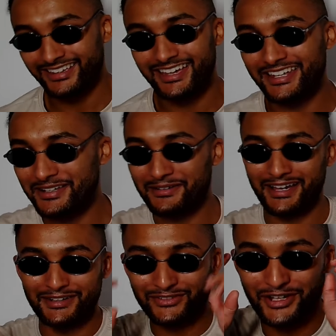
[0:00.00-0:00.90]
Anyway,
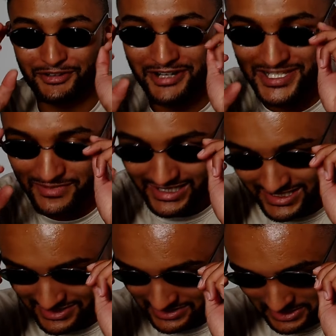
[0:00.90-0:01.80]
I've digressed, but
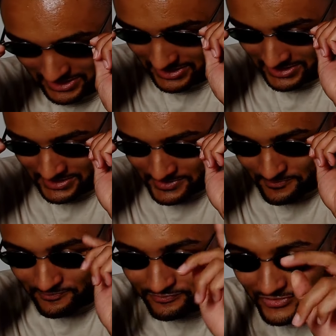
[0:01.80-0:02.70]
listen.
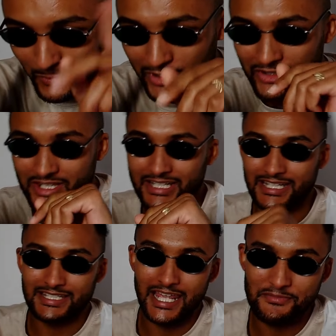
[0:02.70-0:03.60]
We've got the
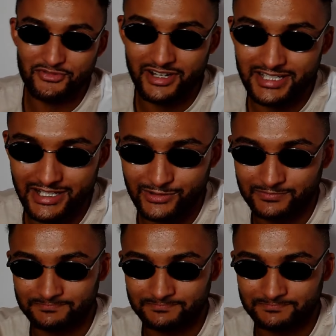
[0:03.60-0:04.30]
leaked tape right now.